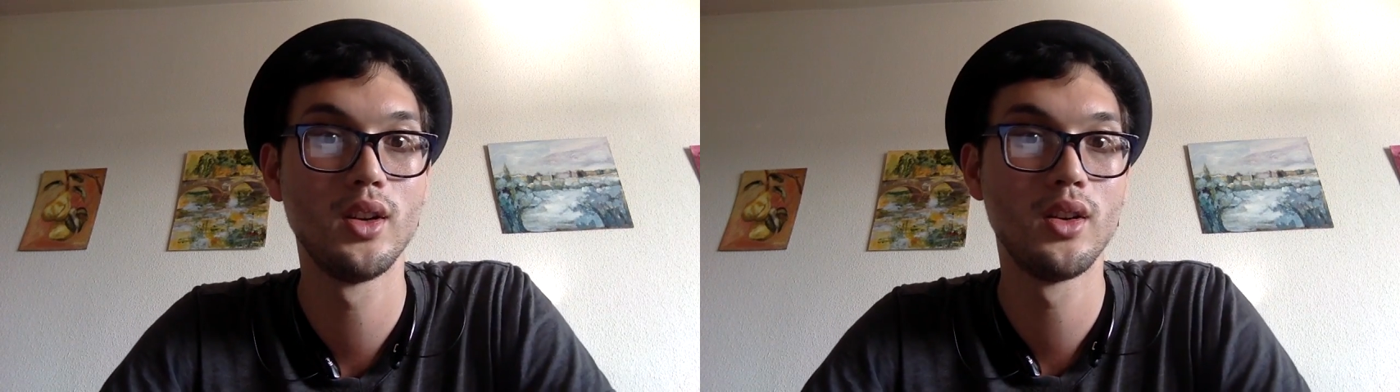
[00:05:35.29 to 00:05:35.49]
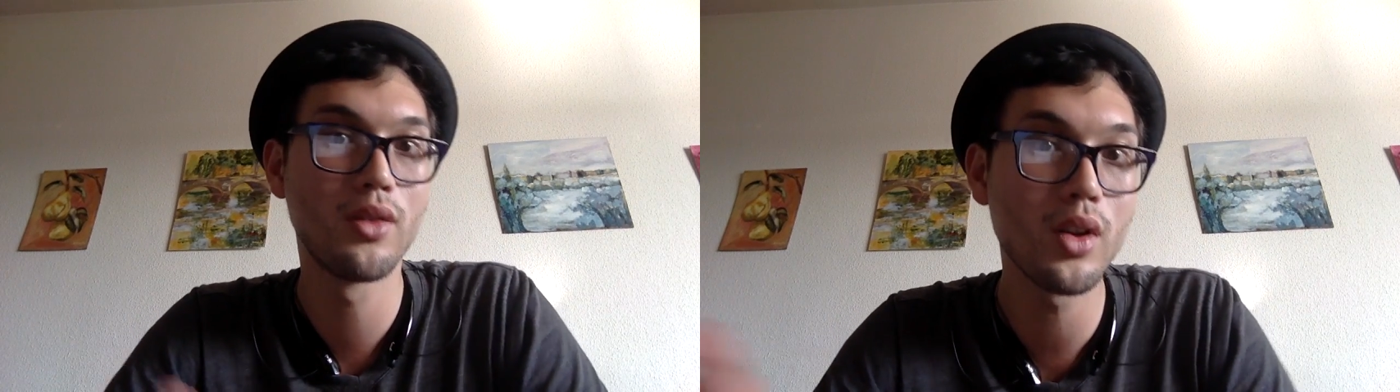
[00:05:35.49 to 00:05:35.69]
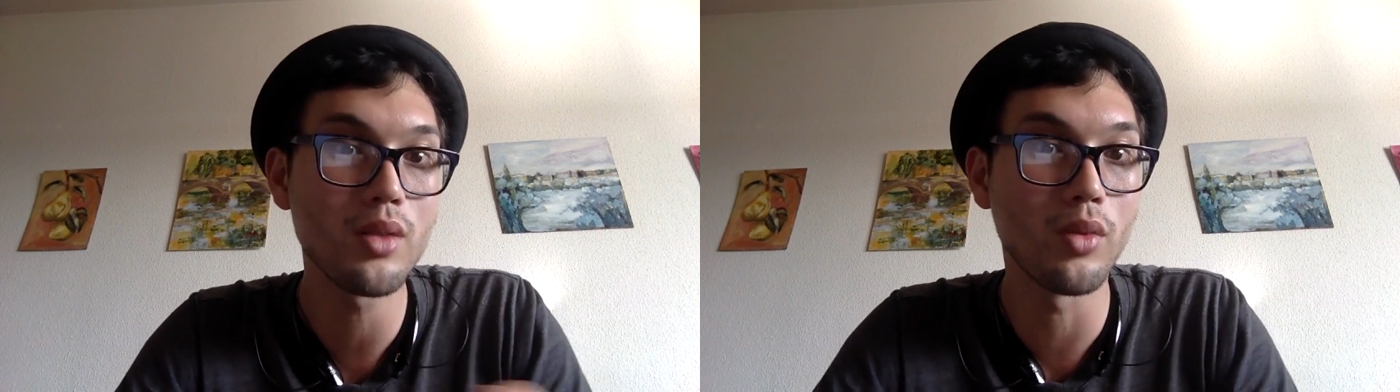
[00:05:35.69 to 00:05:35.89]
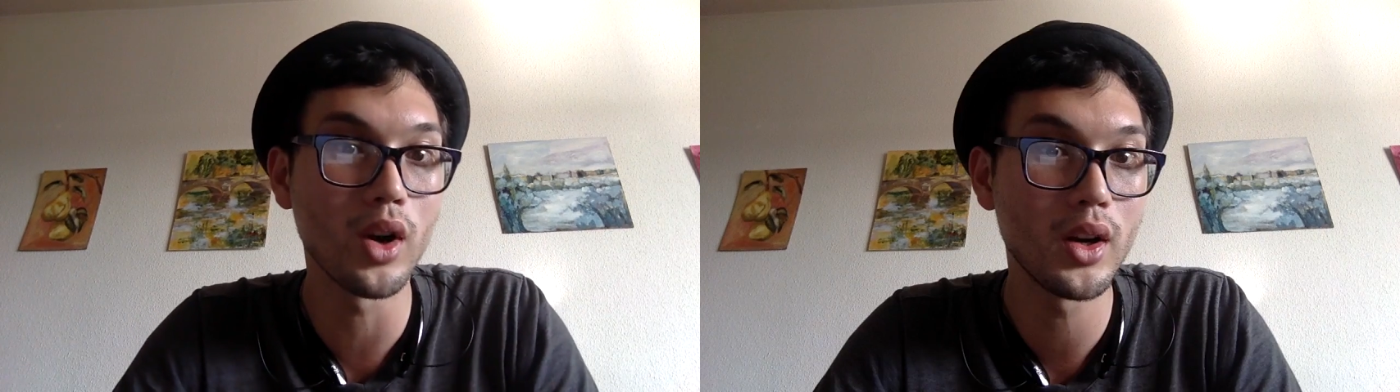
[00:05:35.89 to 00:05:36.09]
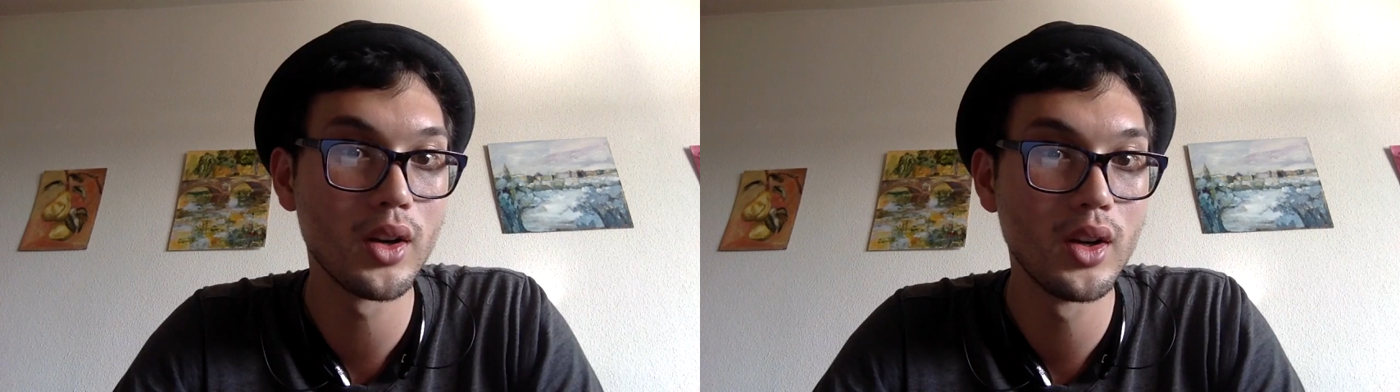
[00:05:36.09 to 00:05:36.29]

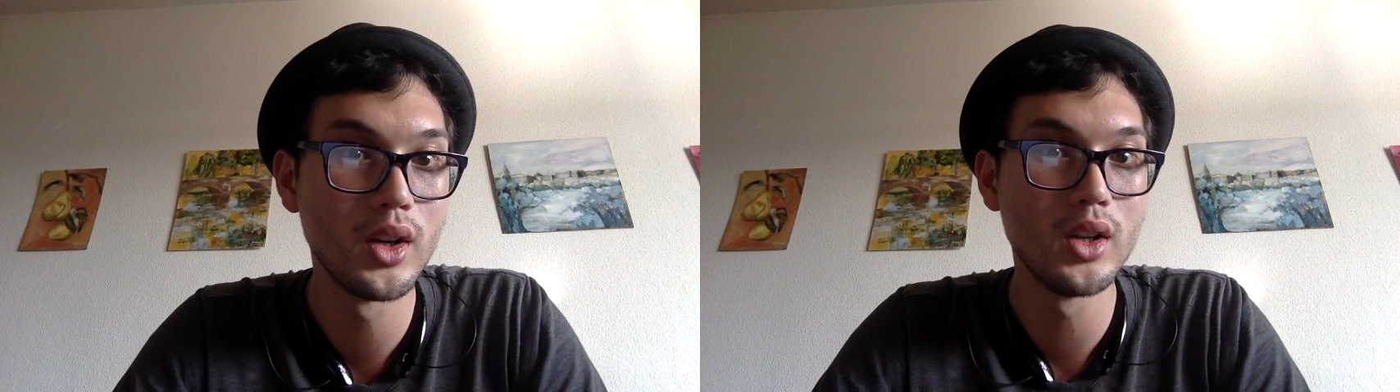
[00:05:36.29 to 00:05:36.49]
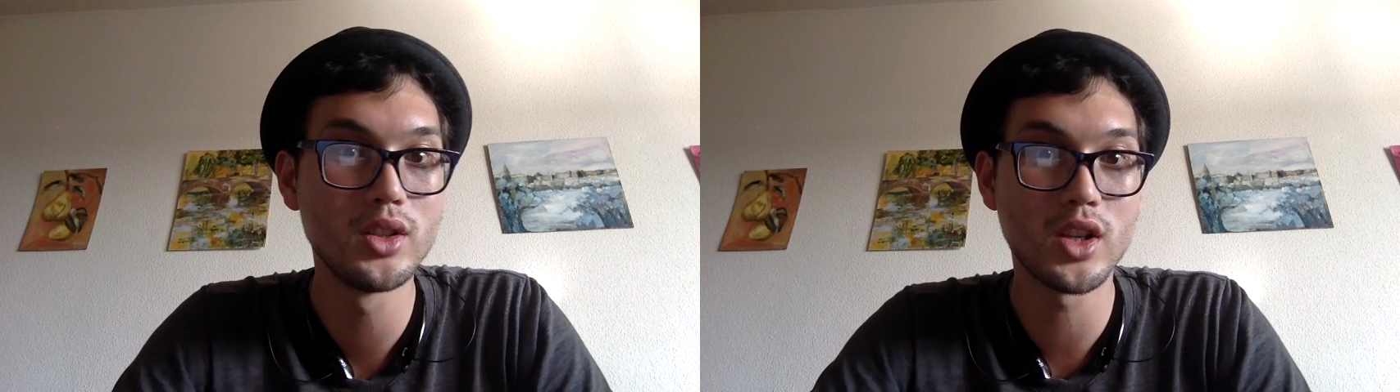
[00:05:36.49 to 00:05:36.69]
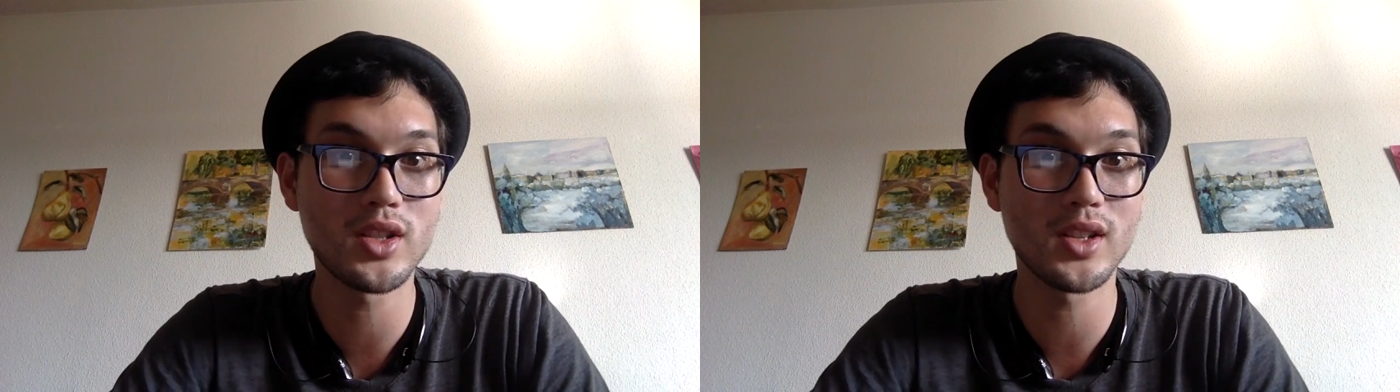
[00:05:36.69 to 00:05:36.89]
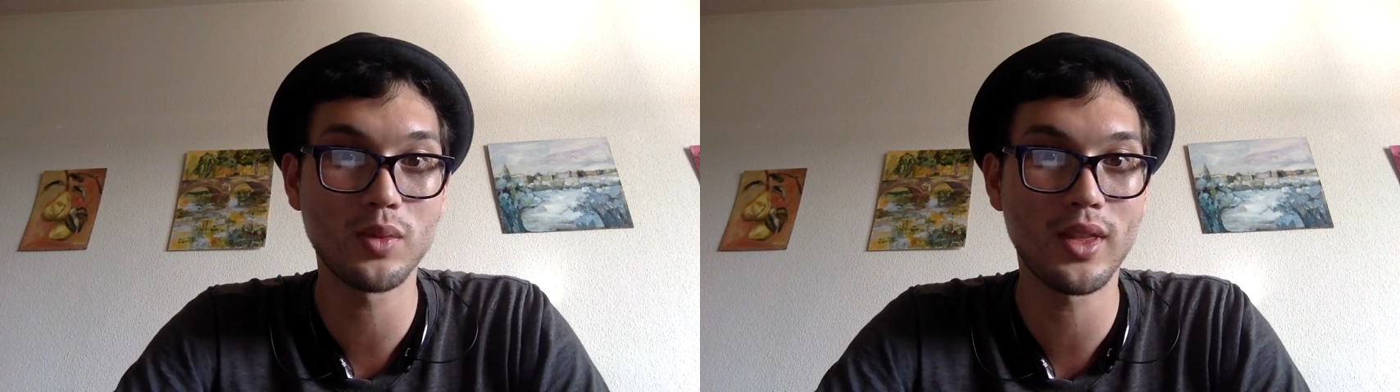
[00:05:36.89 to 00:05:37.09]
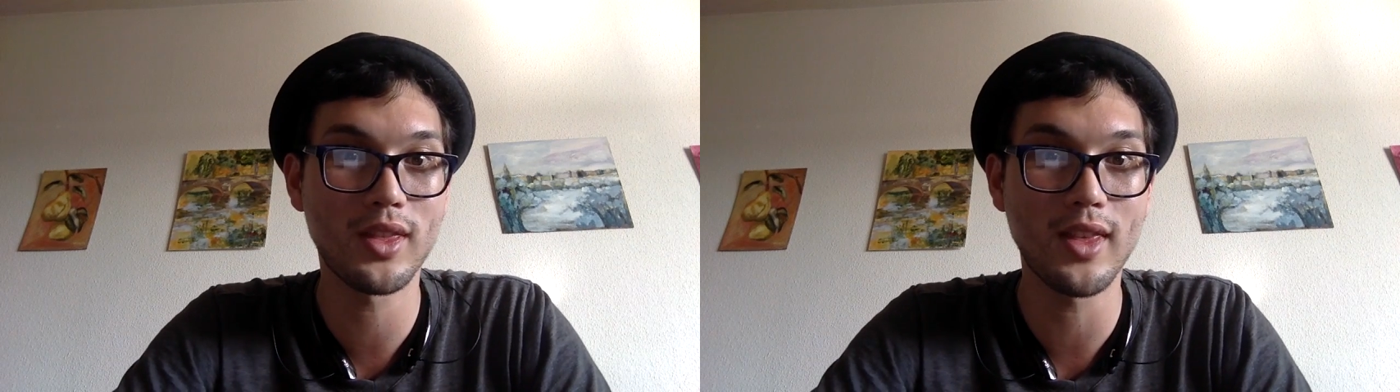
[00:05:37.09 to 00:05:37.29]
Furthermore, just as
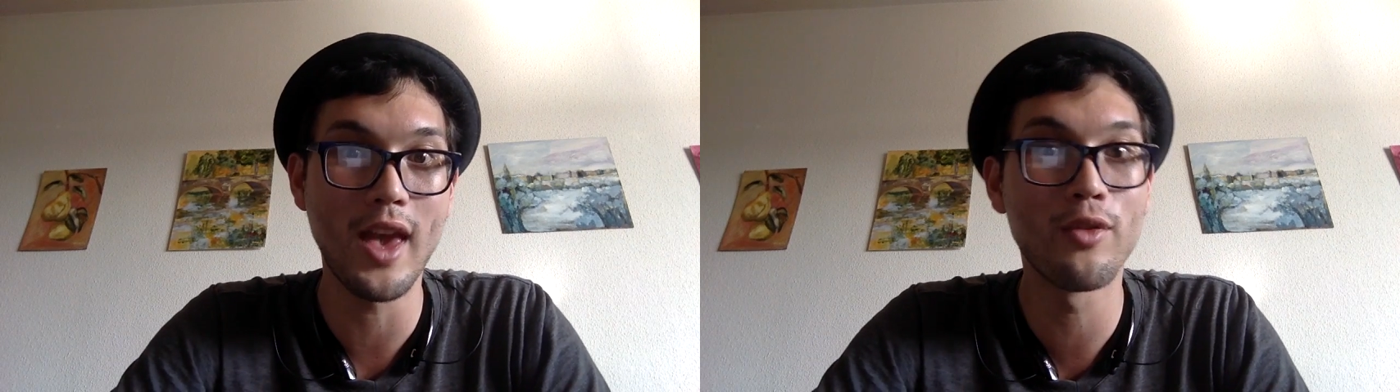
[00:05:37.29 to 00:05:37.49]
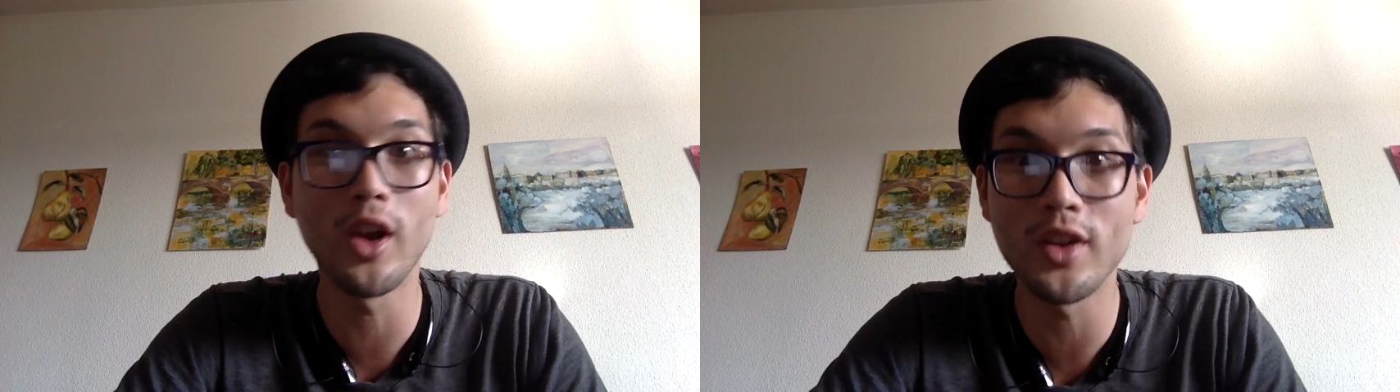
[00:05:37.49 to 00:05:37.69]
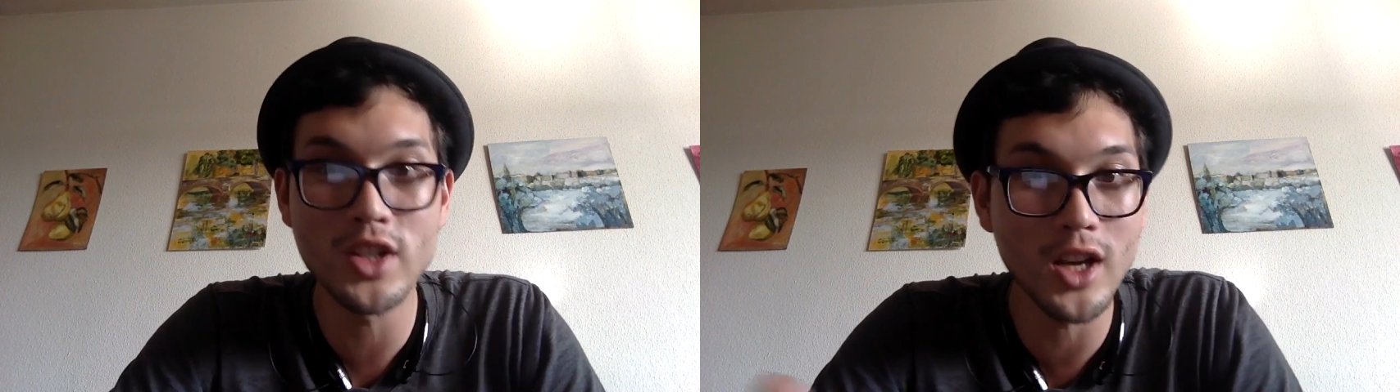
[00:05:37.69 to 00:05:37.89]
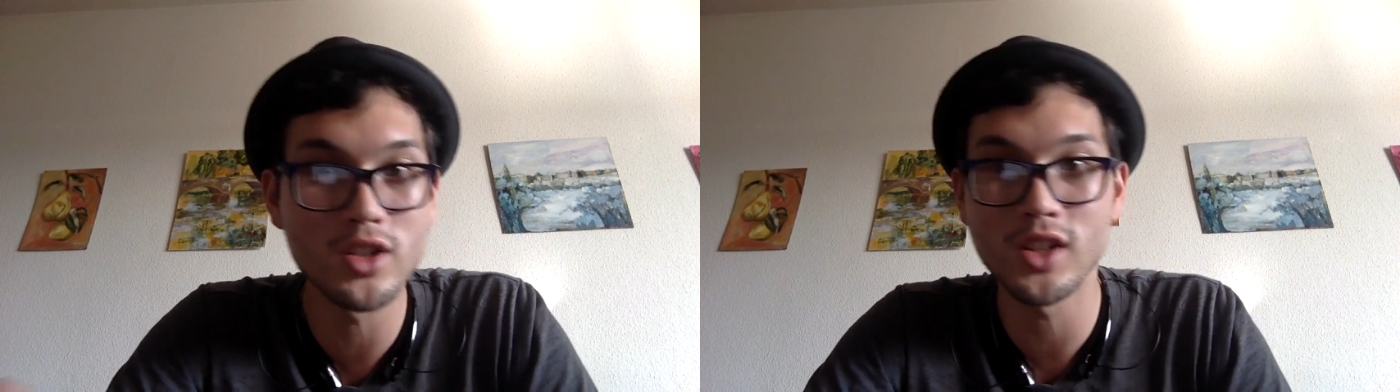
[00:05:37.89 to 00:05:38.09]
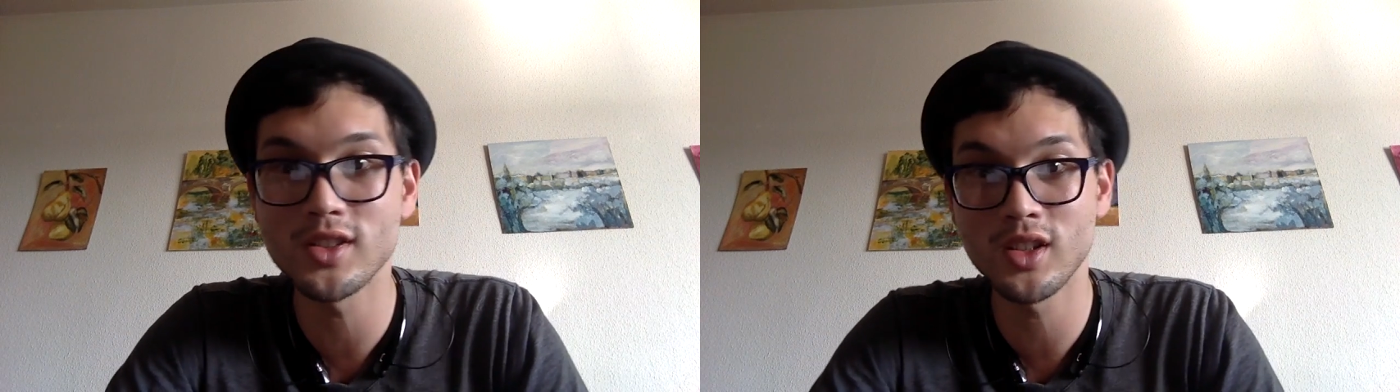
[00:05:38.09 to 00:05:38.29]
with every other
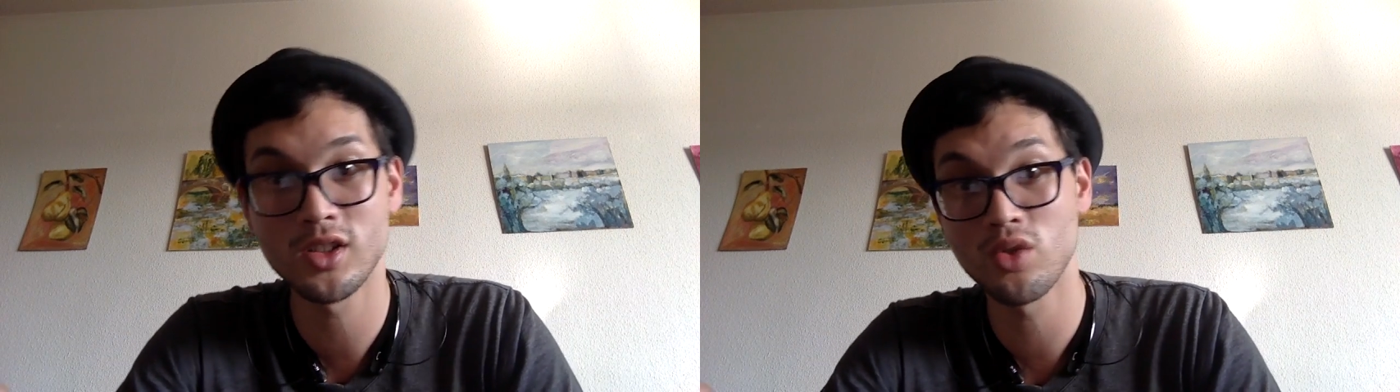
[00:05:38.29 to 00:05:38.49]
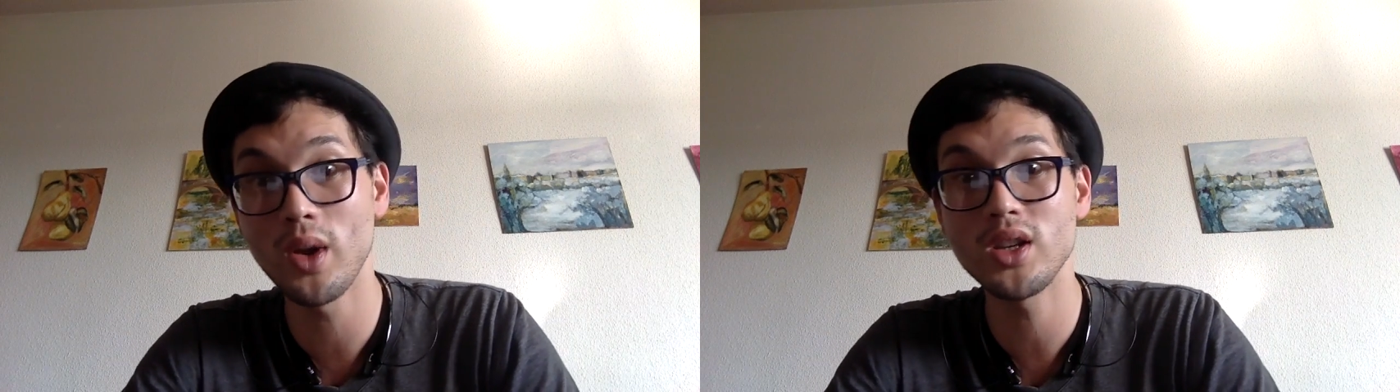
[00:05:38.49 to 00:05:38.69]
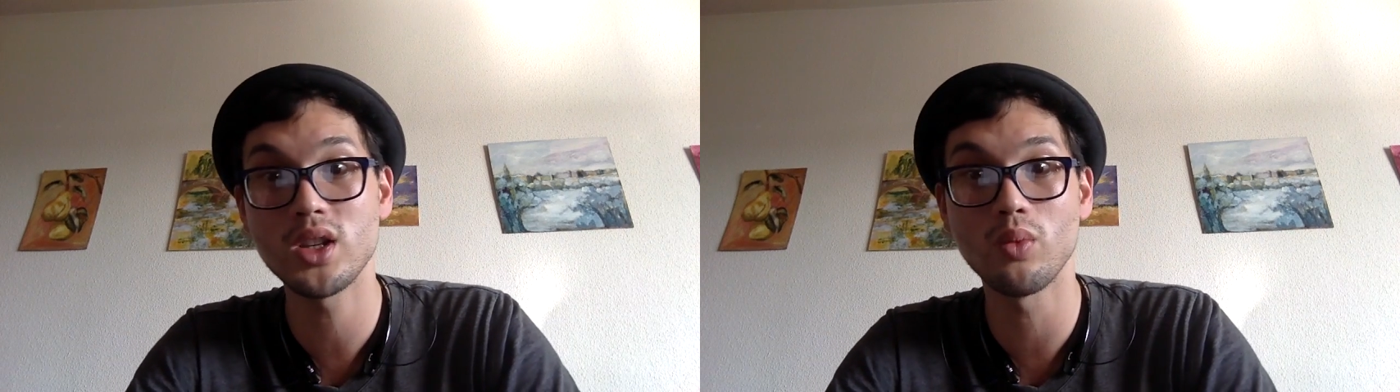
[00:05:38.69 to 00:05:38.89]
challenging situation,